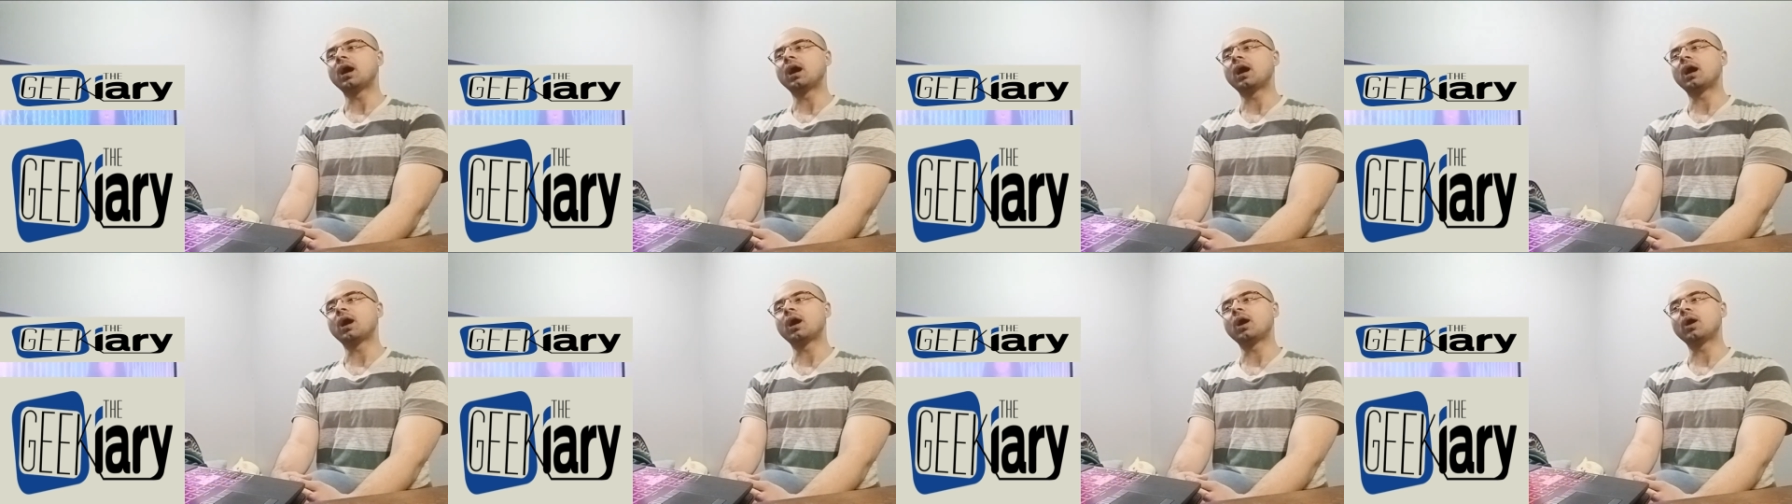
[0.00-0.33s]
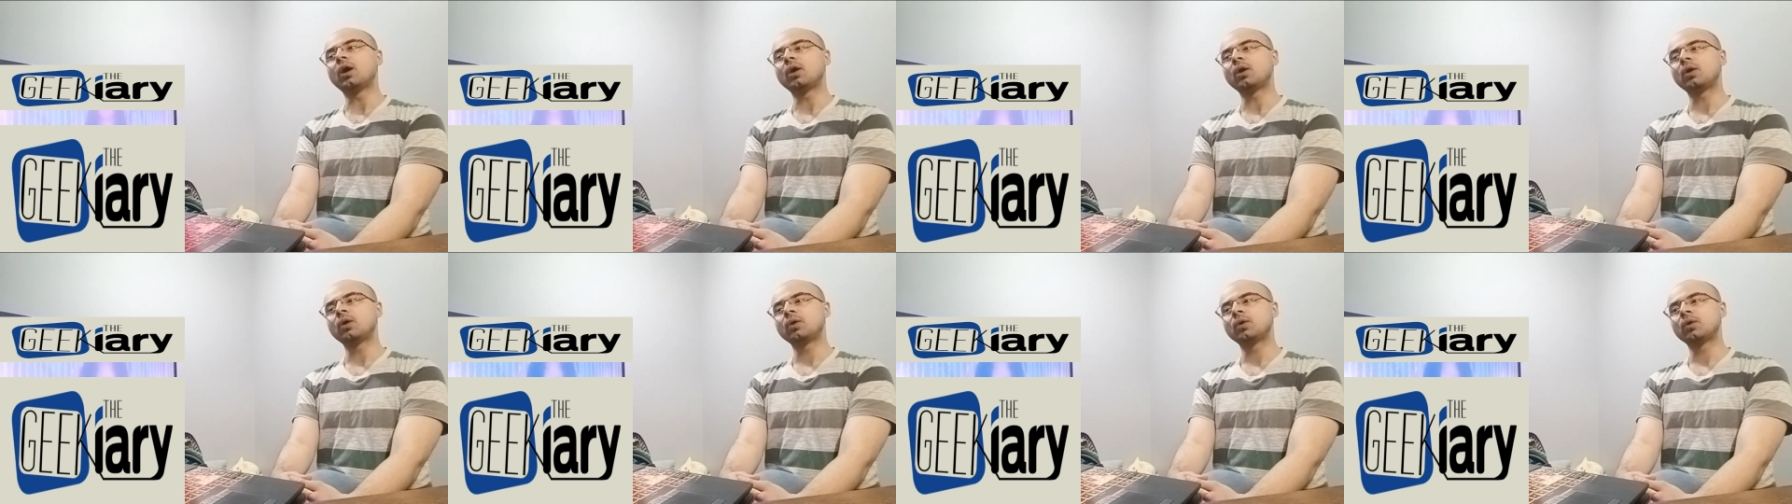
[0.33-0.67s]

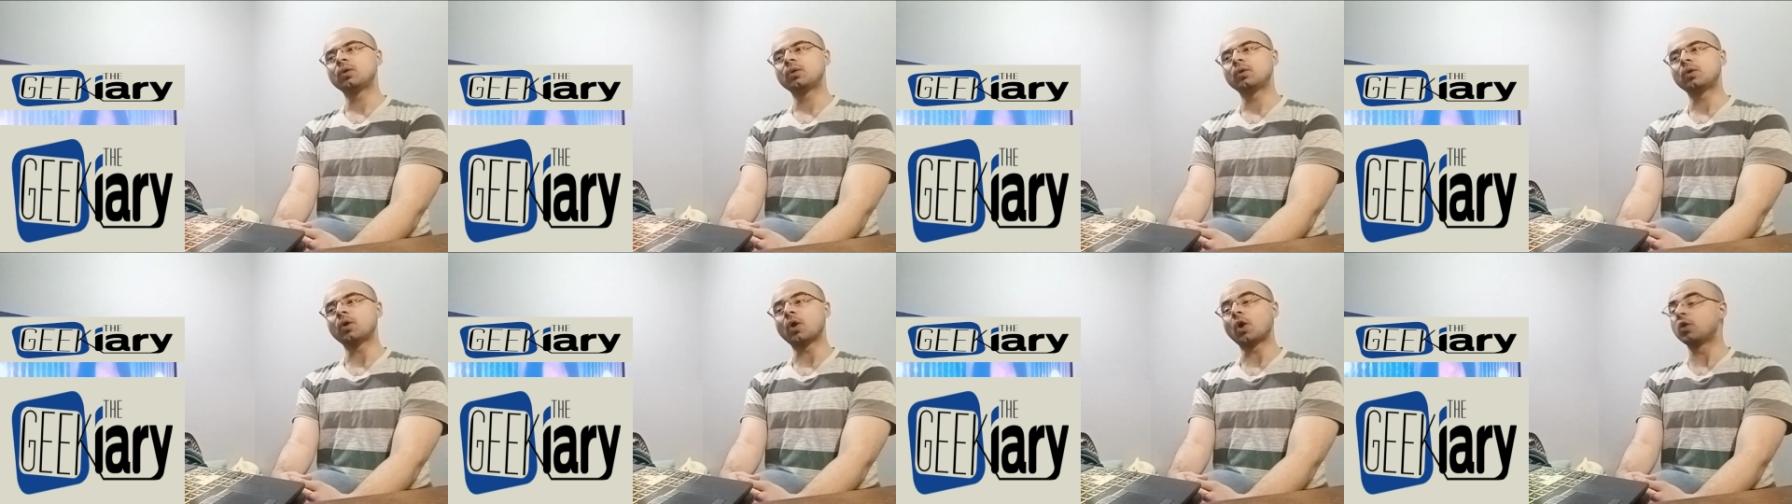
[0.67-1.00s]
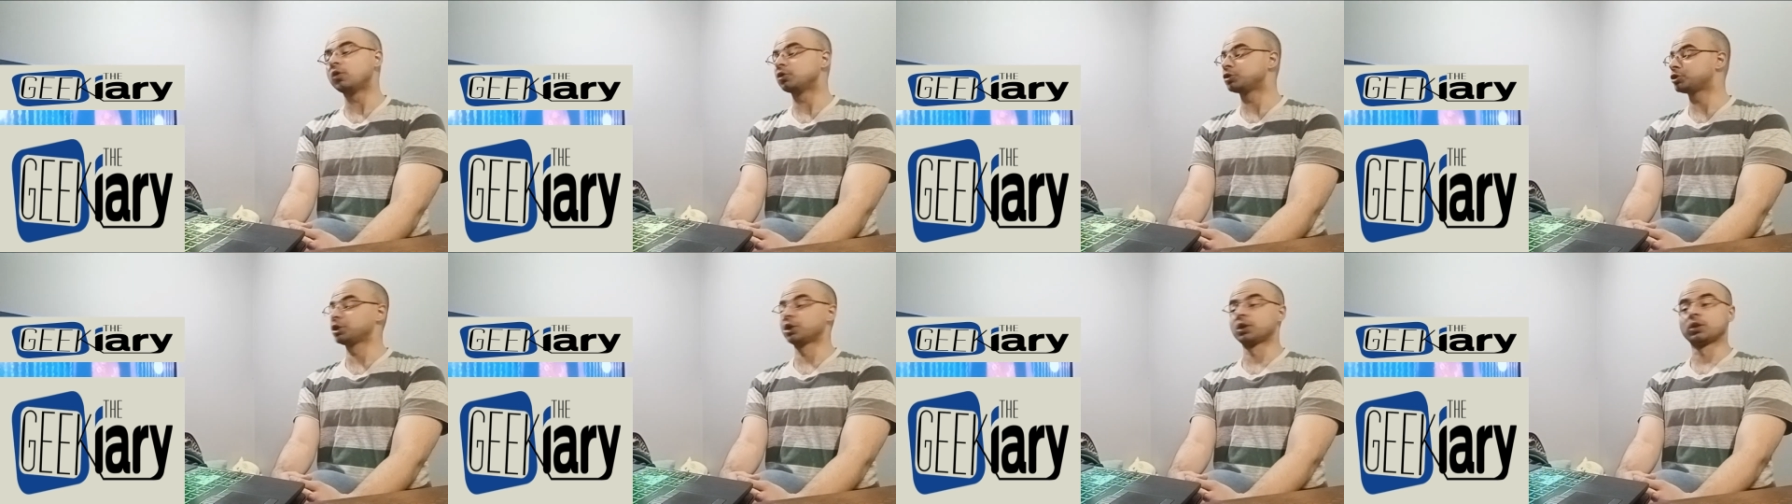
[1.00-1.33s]
Oh,
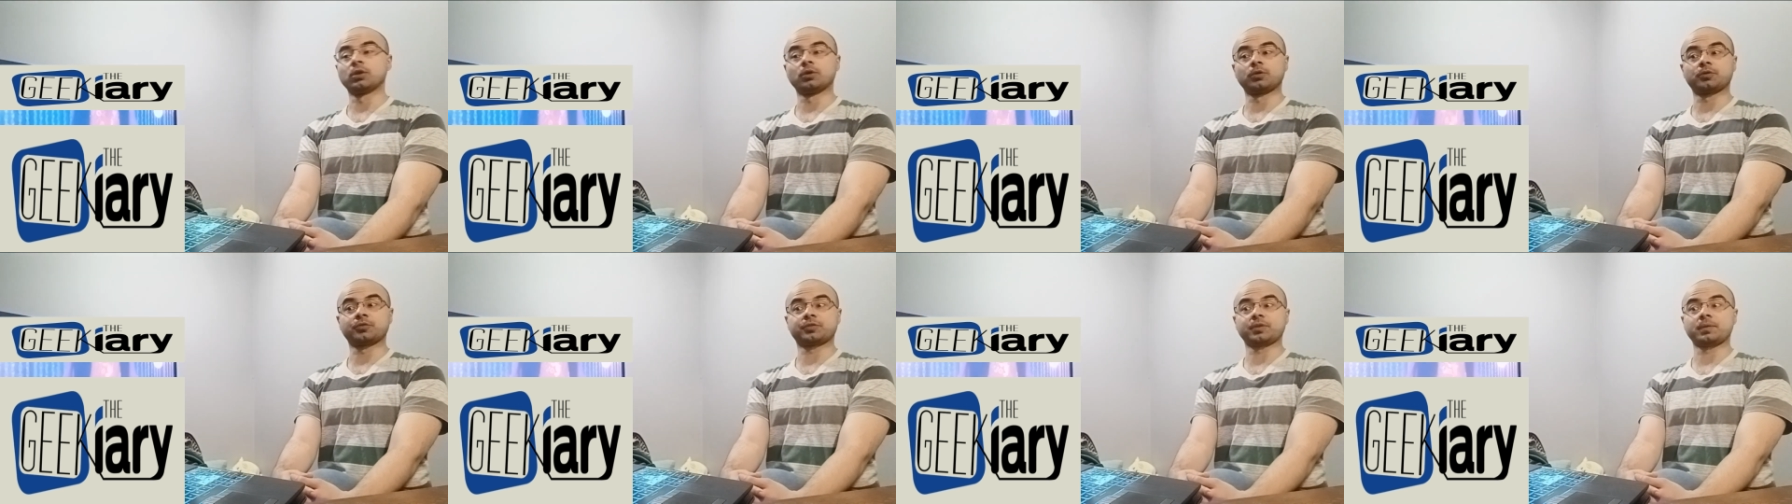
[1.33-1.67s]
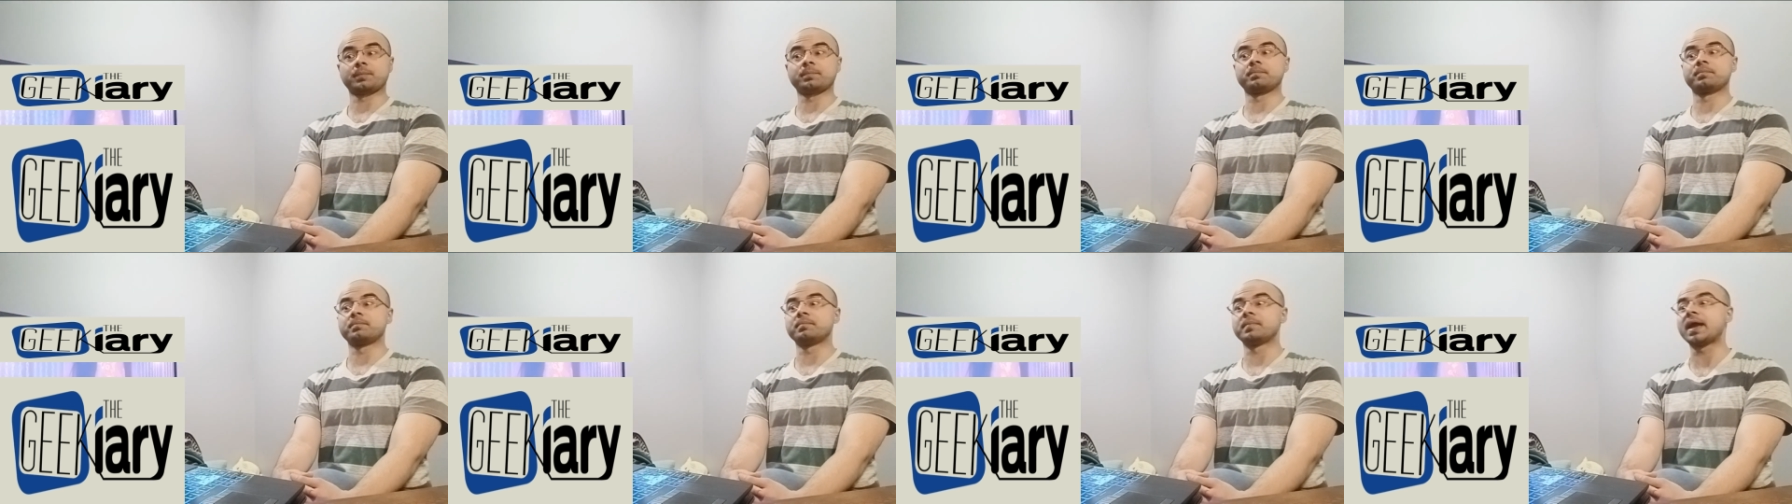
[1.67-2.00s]
oh, she looks
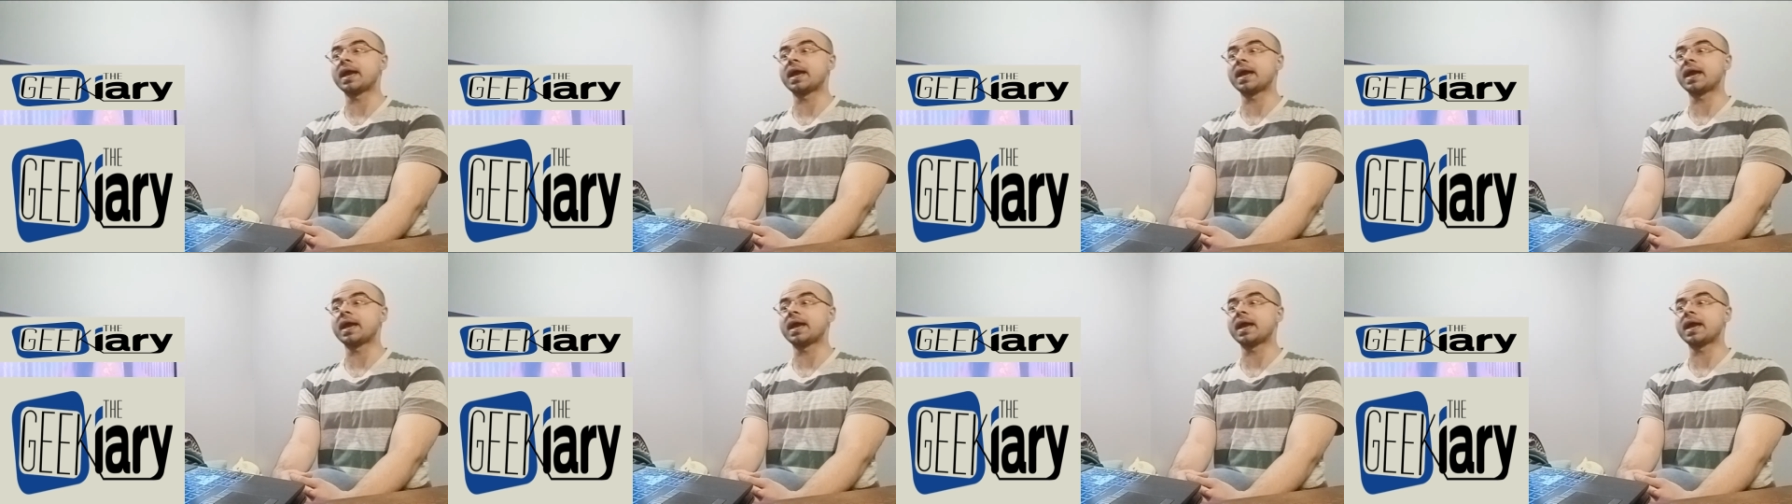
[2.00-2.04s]
amazing.